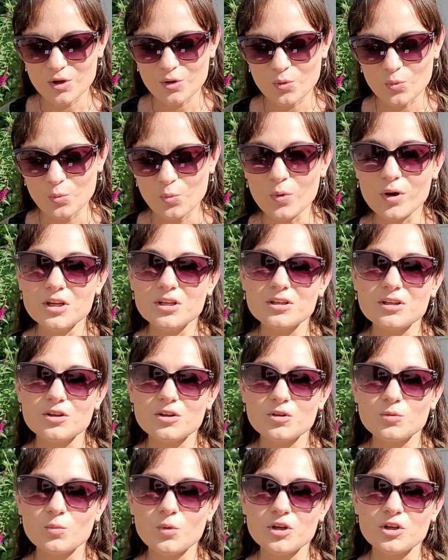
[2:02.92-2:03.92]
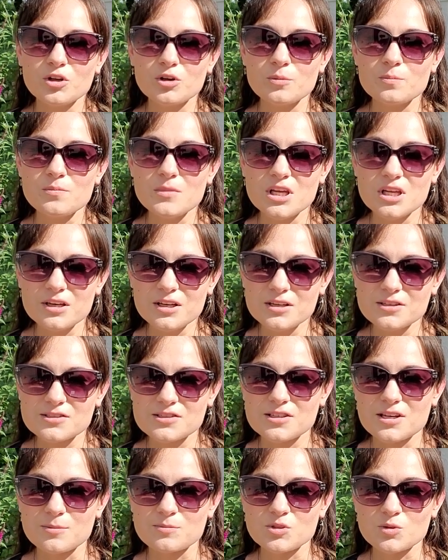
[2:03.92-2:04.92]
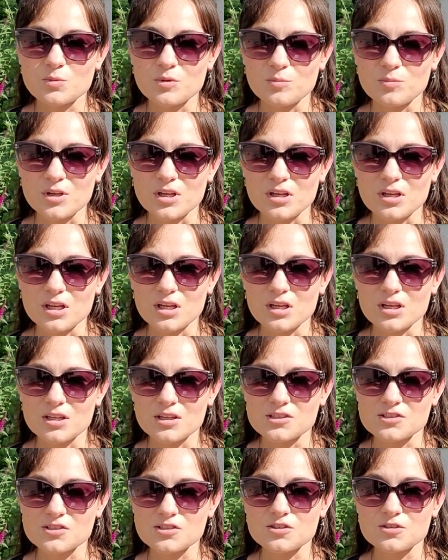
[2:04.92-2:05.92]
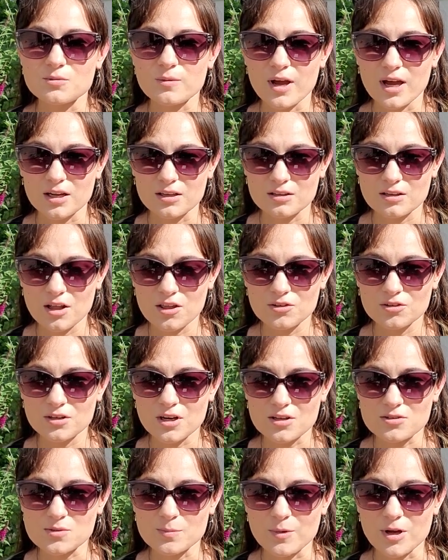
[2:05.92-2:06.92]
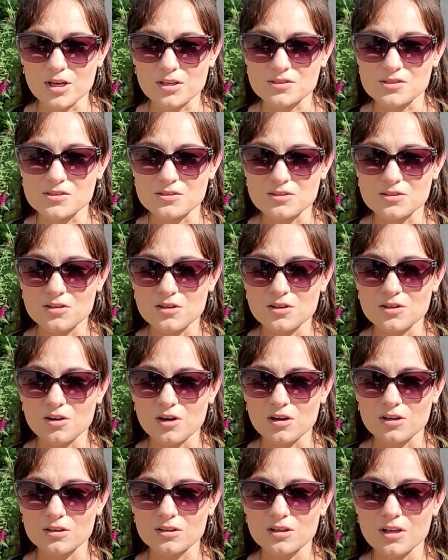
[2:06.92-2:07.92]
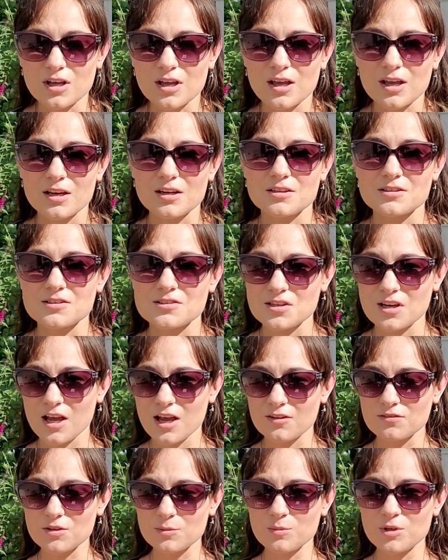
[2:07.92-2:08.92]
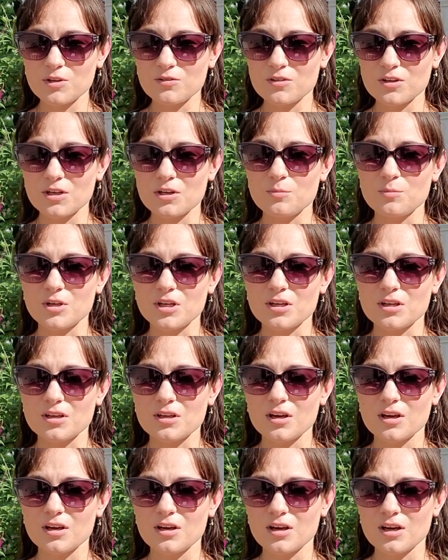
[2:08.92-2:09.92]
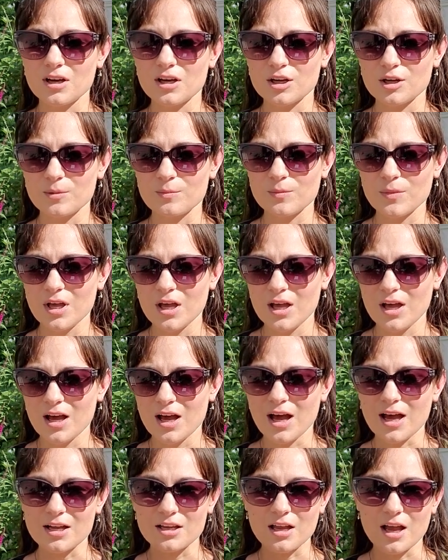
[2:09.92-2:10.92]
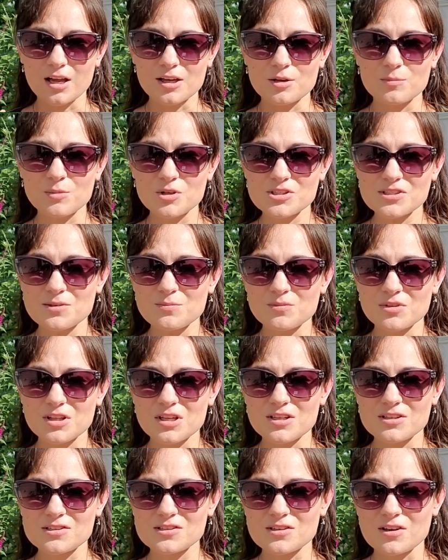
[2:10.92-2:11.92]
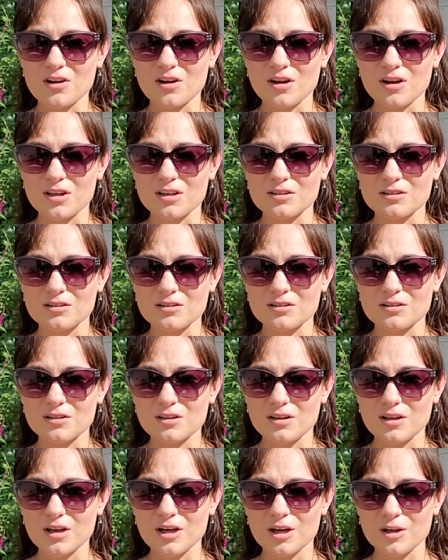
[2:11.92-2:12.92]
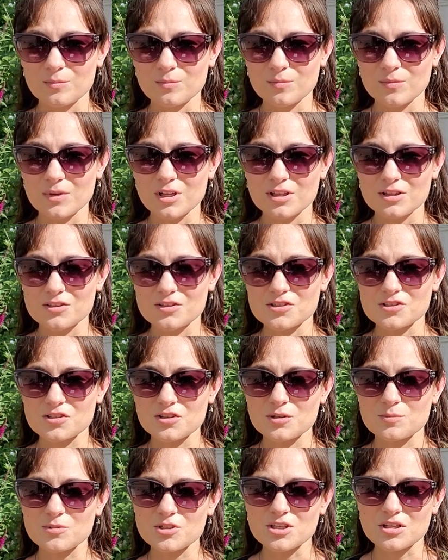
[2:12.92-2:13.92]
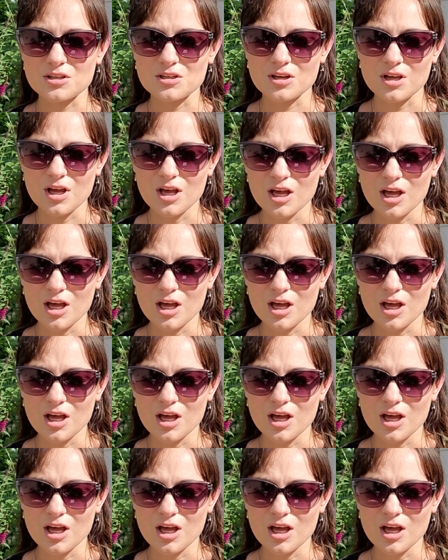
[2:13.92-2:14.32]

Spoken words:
what your immediate steps would be is to add another nest box into the yard, and it doesn't have to be very big. I can put some links on in the description.